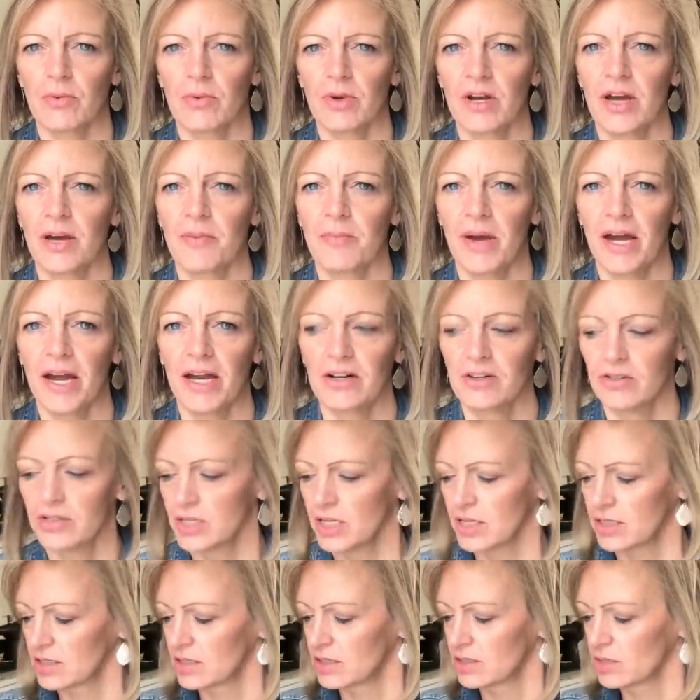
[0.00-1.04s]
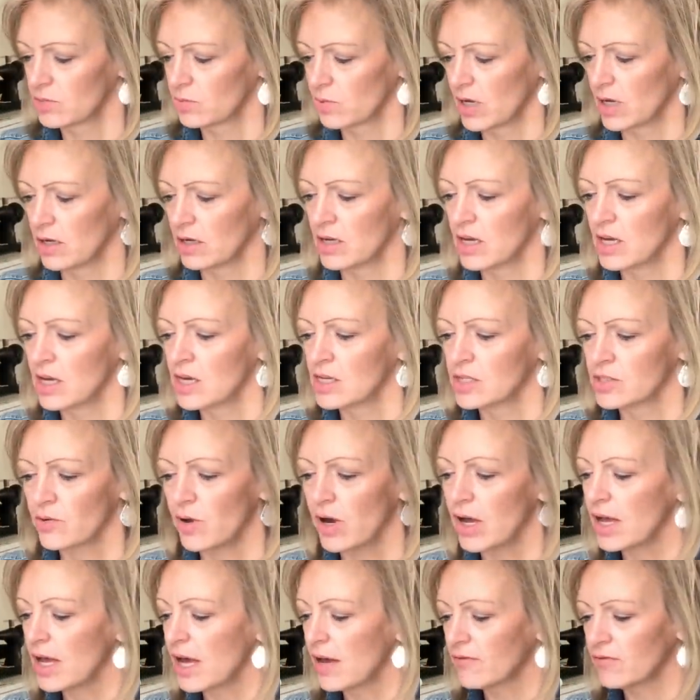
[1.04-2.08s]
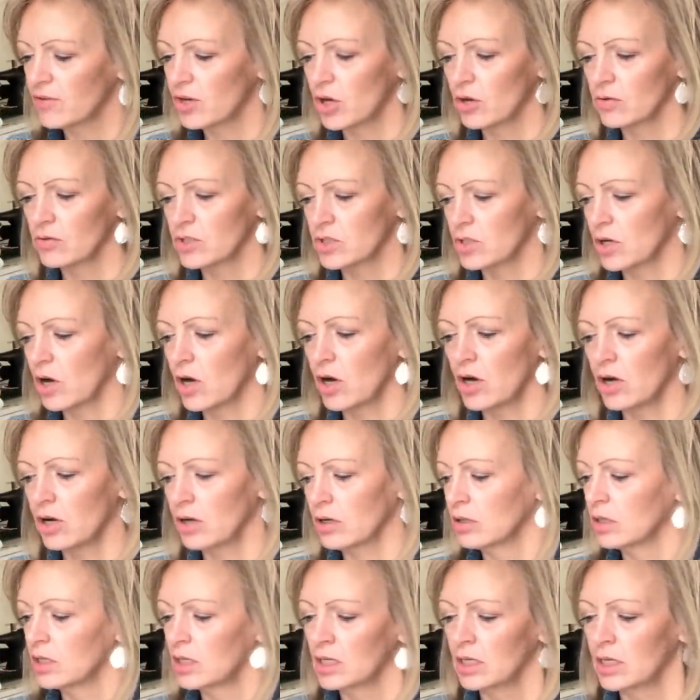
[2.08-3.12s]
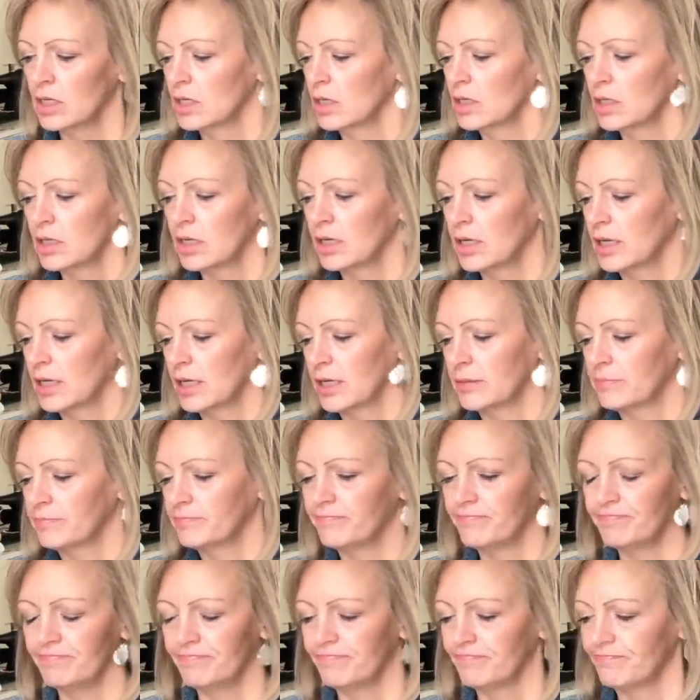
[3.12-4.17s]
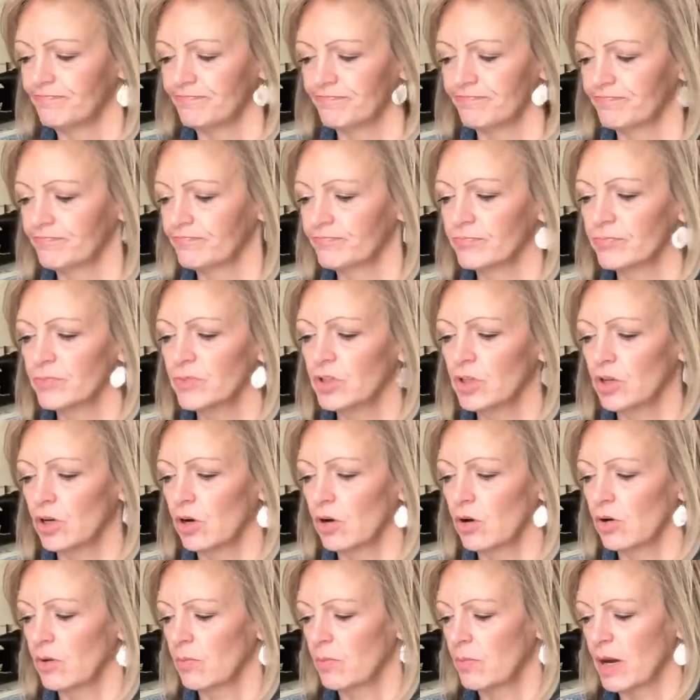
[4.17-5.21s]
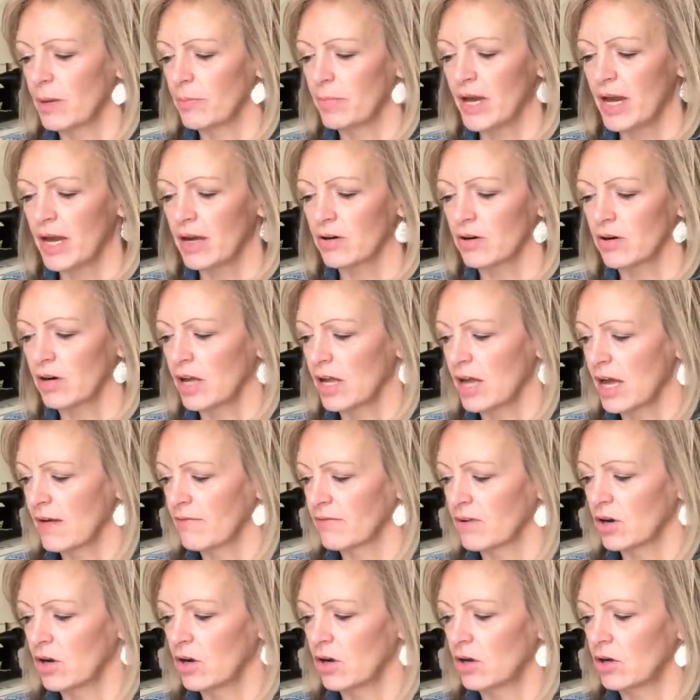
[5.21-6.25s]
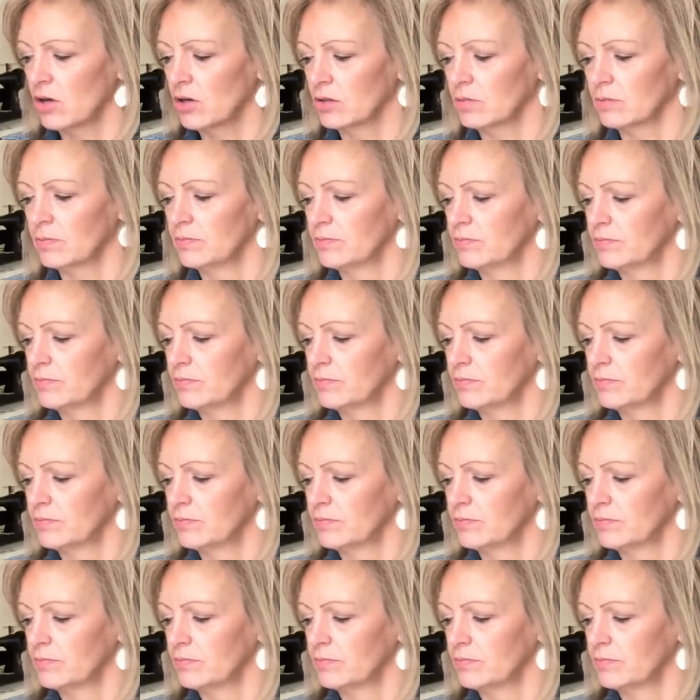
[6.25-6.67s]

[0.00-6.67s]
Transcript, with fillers: when I pattern test as well. So I'll have notes all, um, you know, my pattern, I'll have it all